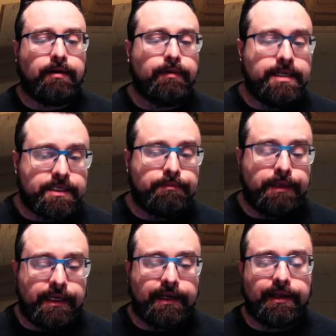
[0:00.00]
Reason
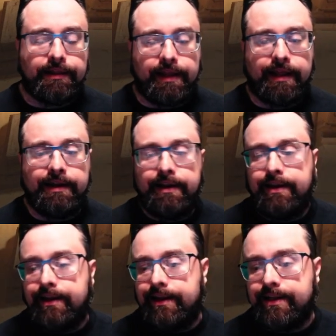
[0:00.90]
being that
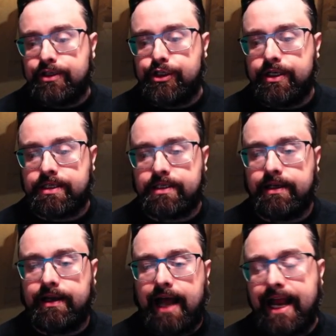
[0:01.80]
it's just,
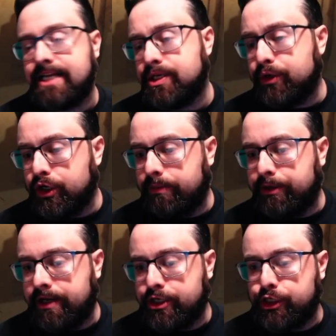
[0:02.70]
I guess you could
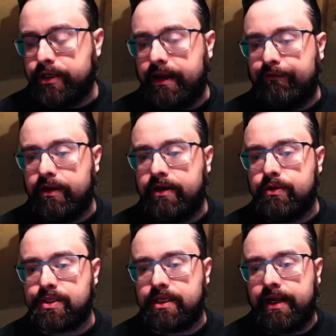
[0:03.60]
potentially, if you
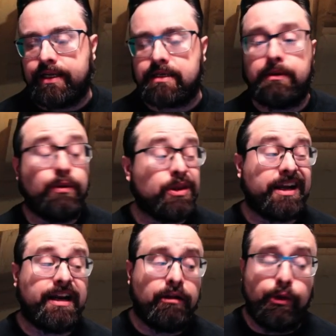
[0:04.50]
use like somebody with
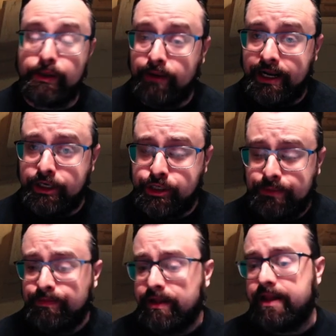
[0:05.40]
like an Elo in range,
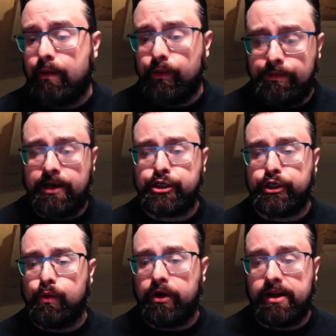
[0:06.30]
that would
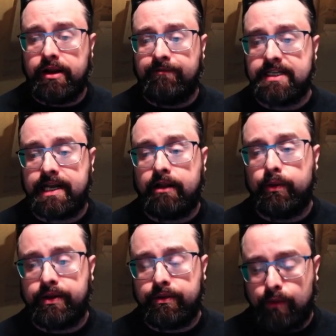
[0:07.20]
potentially work. You could face
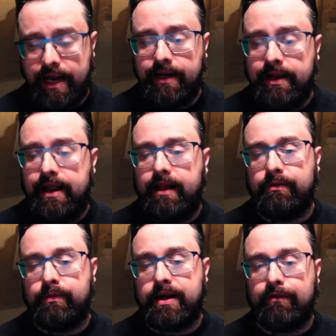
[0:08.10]
Elo to the right.
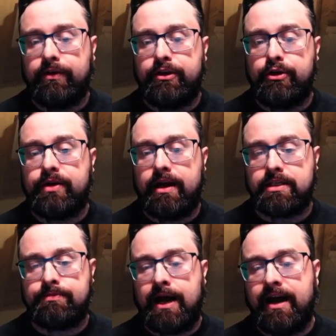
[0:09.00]
Ellen would cover the two
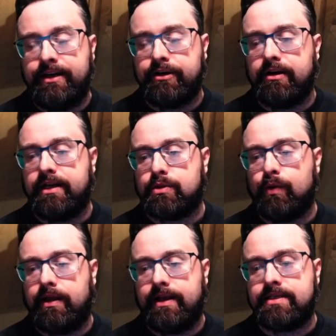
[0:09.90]
tiles behind her, as
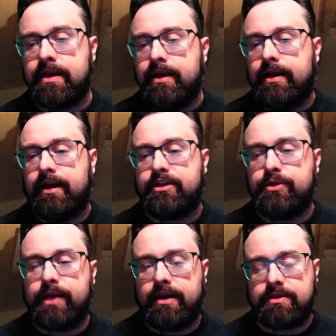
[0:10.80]
well as
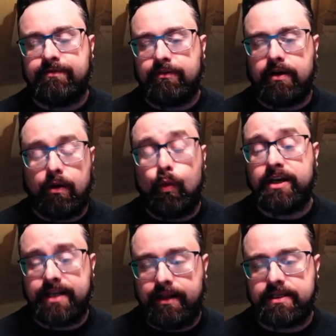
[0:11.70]
two tiles in front, or
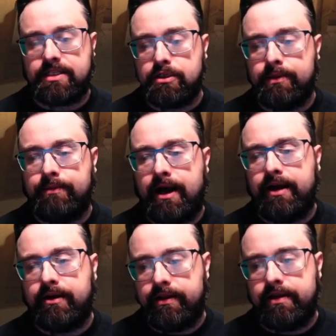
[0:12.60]
one tile, excuse me,
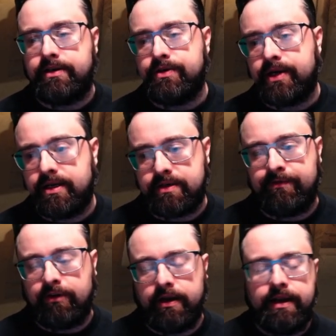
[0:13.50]
behind her, and then two tiles in
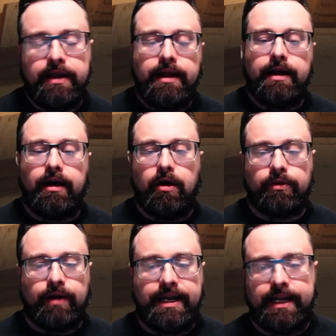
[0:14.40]
front on
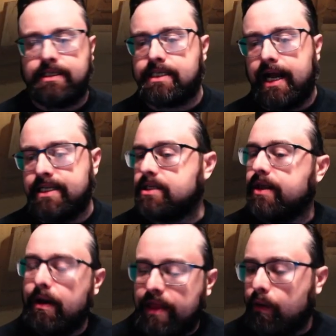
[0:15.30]
the right-hand side. So
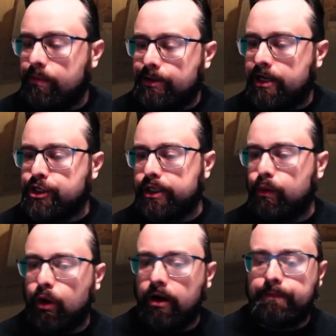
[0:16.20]
that would potentially
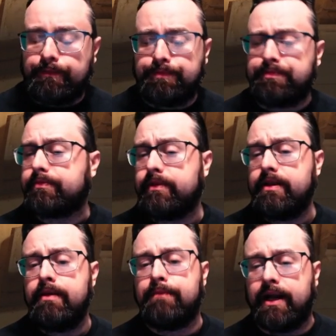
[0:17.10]
work.
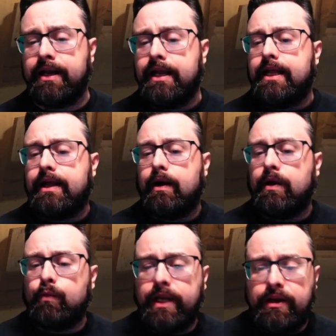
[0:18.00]
But
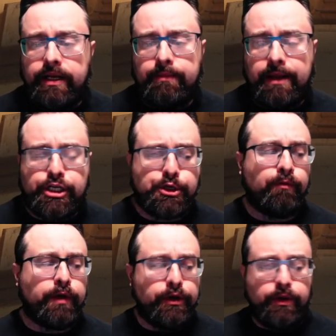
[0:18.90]
what you need to make sure
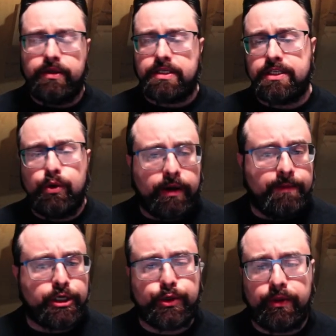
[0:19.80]
of when you do this is you want to
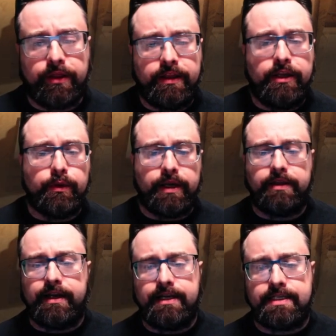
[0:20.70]
make sure that the unit
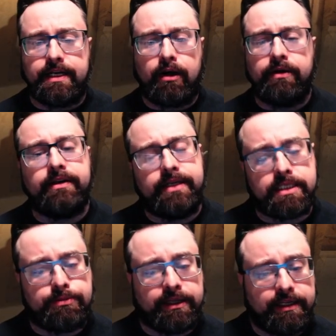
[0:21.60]
that is in
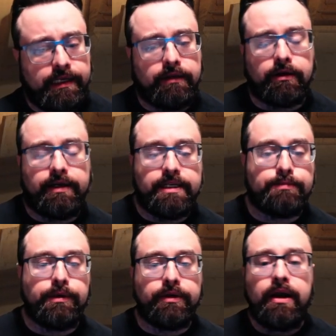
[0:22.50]
Carnelian's spot, the healer, is
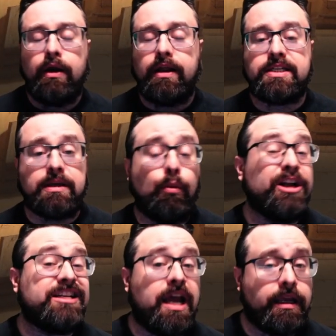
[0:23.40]
built
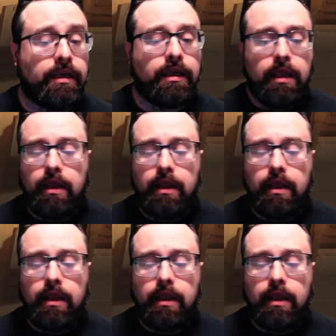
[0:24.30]
somewhat tanky.